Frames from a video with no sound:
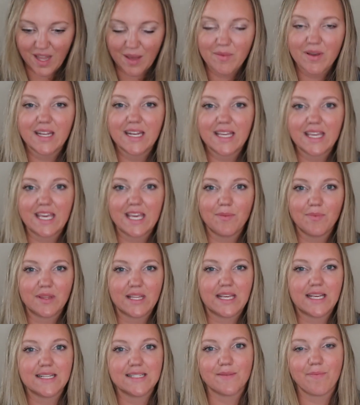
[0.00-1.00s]
I'm gonna keep
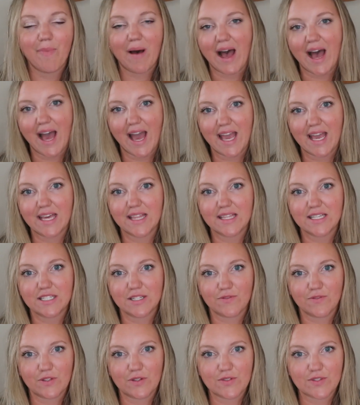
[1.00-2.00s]
these by the
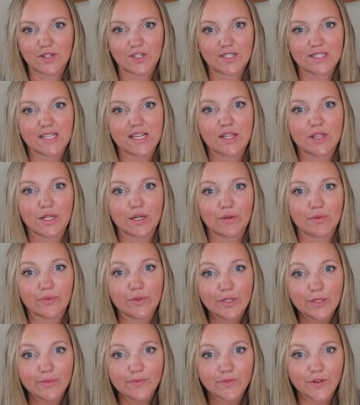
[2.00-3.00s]
diffusers in their
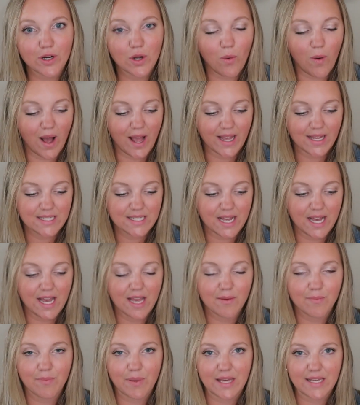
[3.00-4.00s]
room for quiet
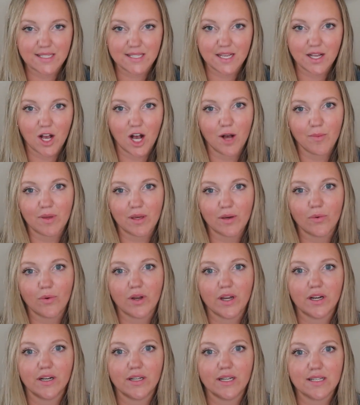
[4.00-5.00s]
time. Peace and calming
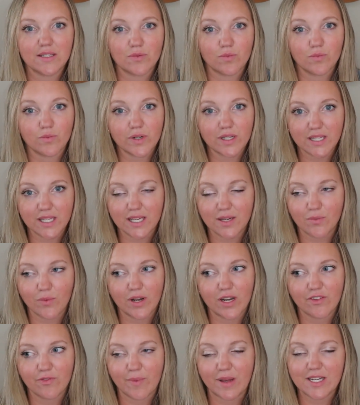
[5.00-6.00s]
oil is really
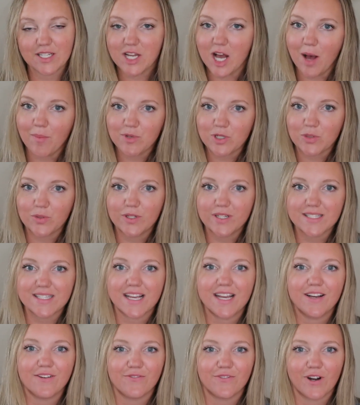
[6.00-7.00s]
one of my top tools
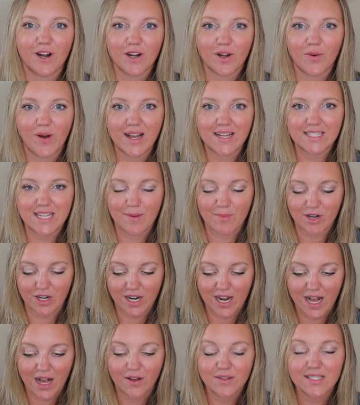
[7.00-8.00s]
for our quiet time in
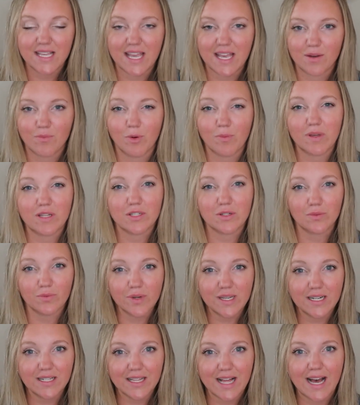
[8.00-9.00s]
our house, and when we do
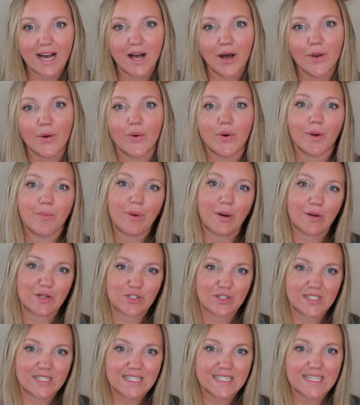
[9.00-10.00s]
read aloud or
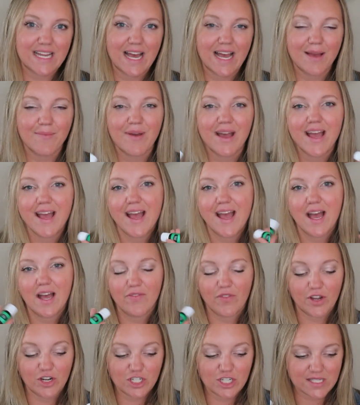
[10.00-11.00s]
poetry tea time.
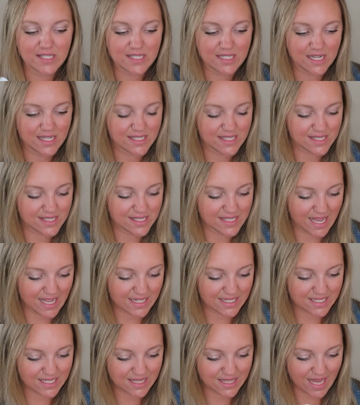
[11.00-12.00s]
They're just, it's a
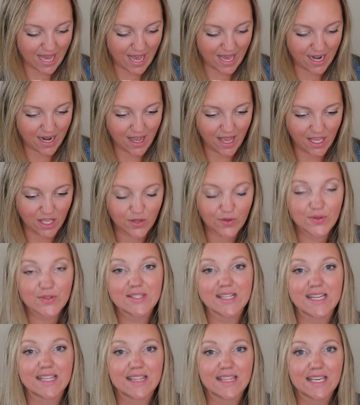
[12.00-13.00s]
scent that I
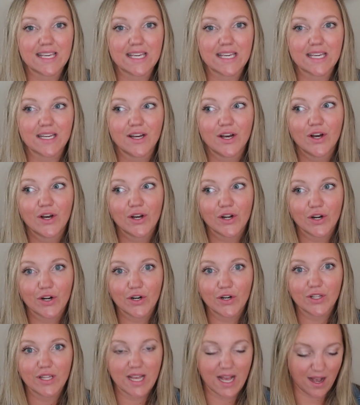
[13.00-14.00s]
use in the
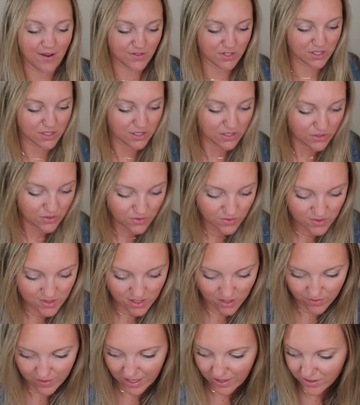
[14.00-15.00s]
early
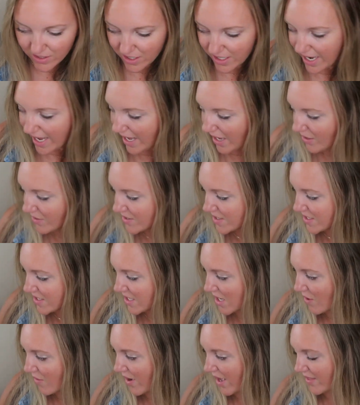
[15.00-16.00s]
afternoons around our house.
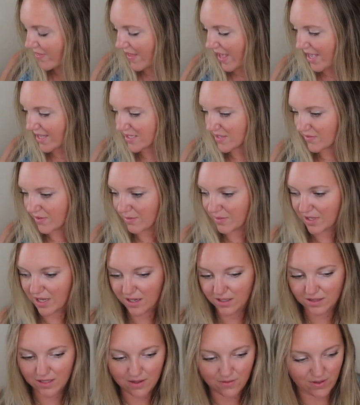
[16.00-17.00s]
So that is from
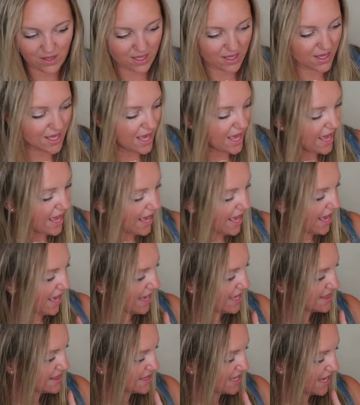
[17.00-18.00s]
Young Living.
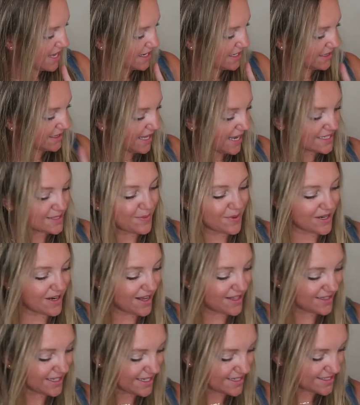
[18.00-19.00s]
And then last but
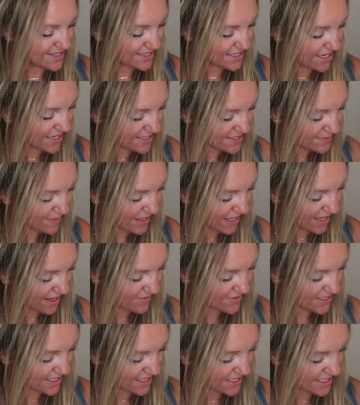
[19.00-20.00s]
not least, speaking
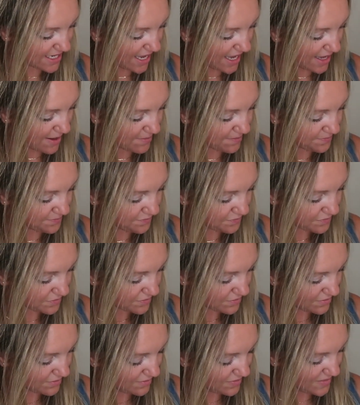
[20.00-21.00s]
of tea time,
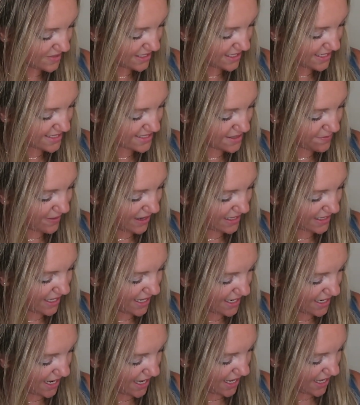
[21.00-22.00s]
Isabella
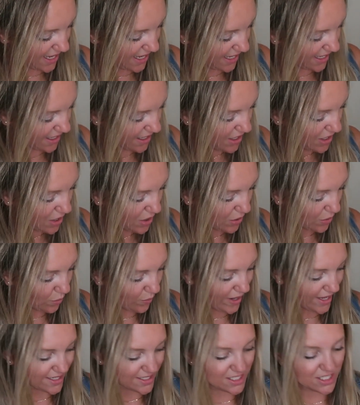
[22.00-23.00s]
and I
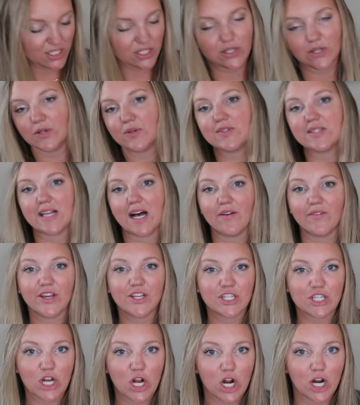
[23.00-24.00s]
went to
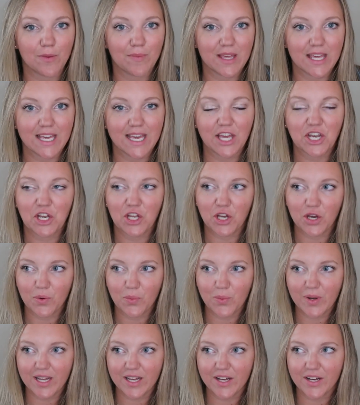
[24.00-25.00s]
Salvation Army and
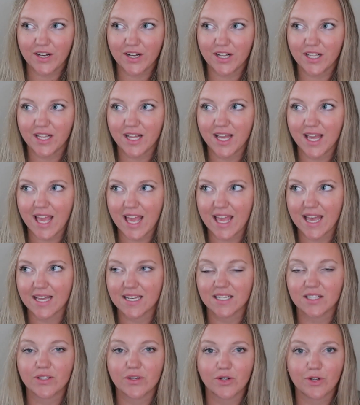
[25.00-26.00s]
Goodwill
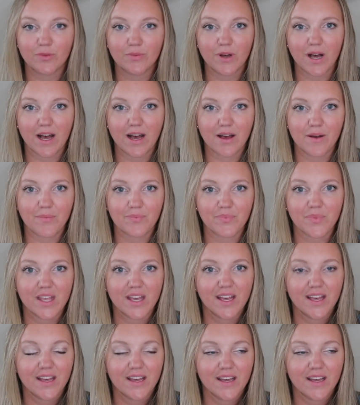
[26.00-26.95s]
and a little um,